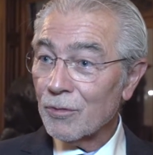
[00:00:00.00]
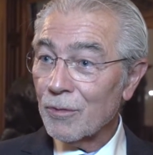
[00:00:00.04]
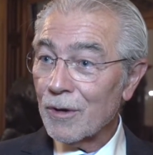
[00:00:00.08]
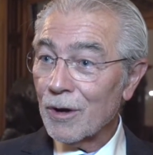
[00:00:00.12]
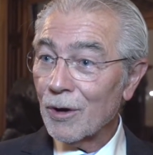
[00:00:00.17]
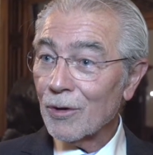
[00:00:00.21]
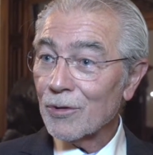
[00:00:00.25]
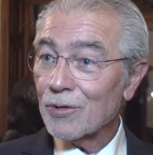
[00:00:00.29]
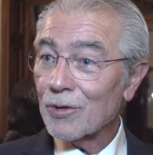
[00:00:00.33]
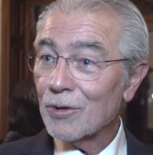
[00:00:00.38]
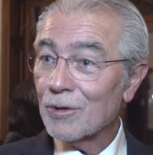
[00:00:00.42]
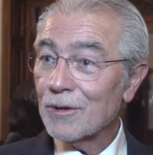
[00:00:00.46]
we
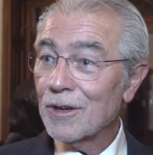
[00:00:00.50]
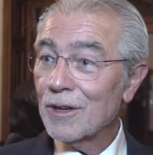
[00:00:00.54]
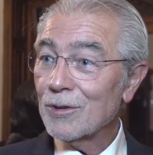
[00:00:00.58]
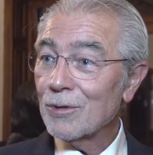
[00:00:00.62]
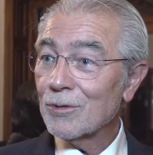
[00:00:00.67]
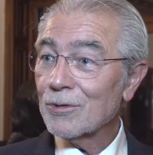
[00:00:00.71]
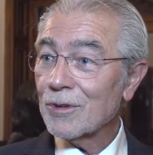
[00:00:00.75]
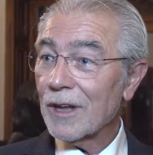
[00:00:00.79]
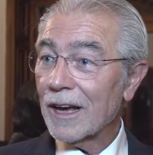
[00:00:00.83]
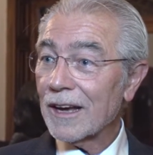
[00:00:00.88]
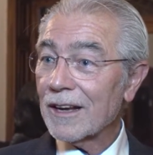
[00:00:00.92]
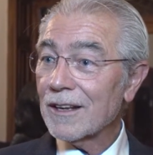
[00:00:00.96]
also need
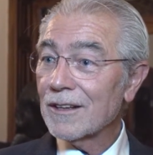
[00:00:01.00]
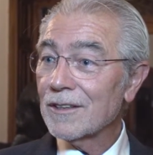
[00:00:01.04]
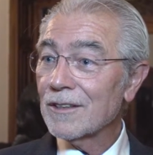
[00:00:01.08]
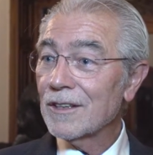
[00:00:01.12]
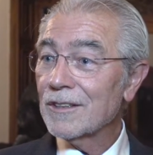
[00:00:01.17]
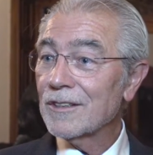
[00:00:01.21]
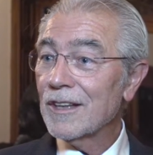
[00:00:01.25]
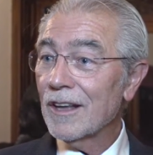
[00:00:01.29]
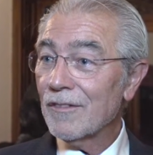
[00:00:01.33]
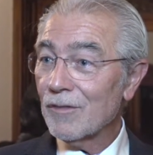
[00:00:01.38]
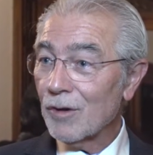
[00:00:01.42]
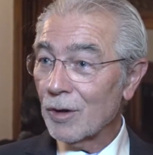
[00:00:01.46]
to tackle the
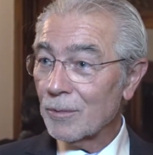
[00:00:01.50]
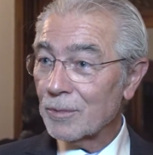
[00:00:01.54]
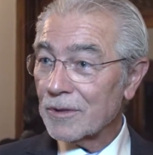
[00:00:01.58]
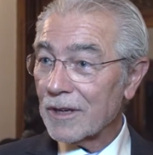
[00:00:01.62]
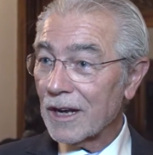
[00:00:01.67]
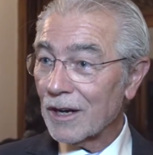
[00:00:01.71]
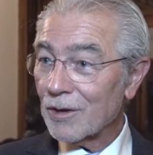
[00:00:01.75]
developed